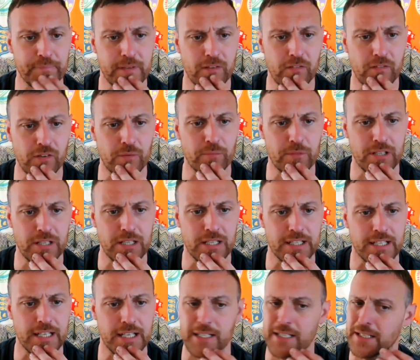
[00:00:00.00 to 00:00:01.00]
Something like
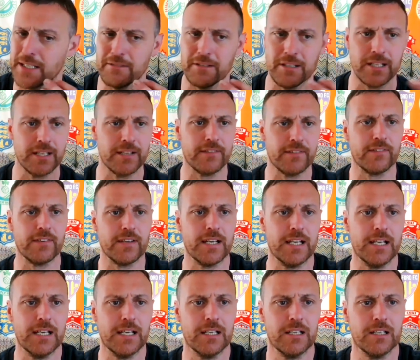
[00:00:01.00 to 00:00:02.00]
that, anyway. It's,
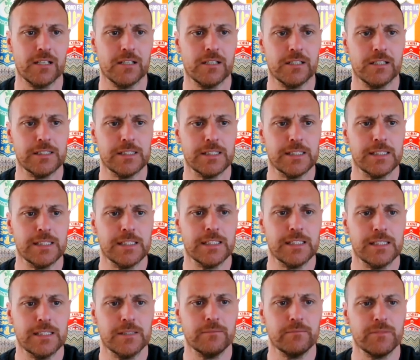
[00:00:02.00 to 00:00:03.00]
they'll
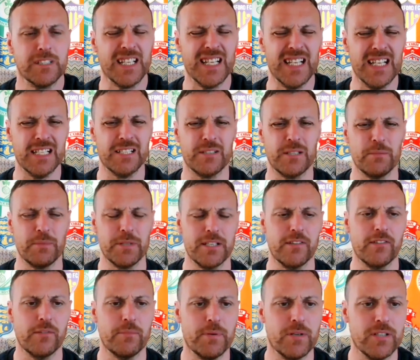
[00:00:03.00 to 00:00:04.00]
be
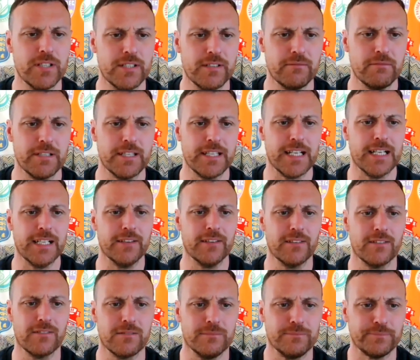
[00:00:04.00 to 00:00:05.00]
disappointed with that,
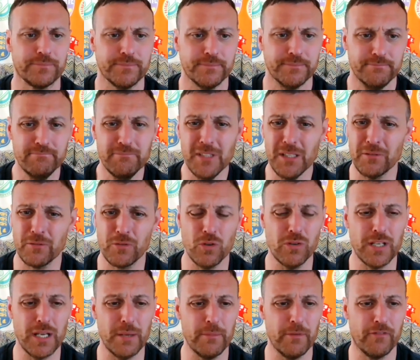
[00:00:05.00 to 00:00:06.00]
and
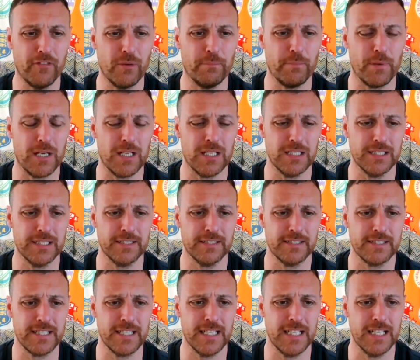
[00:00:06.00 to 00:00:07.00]
good game of football, and,